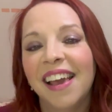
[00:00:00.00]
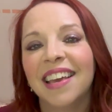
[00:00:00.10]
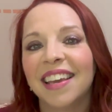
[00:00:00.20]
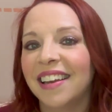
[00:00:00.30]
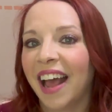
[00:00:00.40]

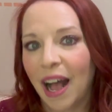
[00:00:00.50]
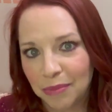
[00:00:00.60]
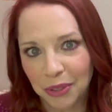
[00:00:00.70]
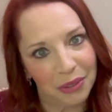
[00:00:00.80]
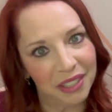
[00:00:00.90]
can
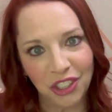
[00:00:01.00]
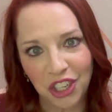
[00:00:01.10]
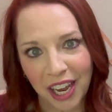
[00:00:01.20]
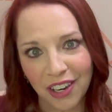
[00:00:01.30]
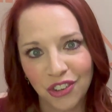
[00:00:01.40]
absolutely
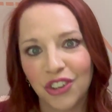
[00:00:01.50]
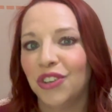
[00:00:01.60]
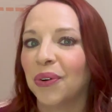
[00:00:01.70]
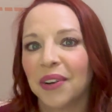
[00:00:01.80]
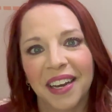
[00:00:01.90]
change
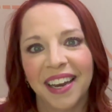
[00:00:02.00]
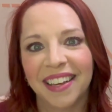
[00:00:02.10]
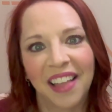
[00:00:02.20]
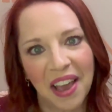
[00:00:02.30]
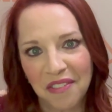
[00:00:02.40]
your knitting
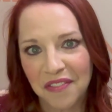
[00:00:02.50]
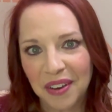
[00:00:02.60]
life.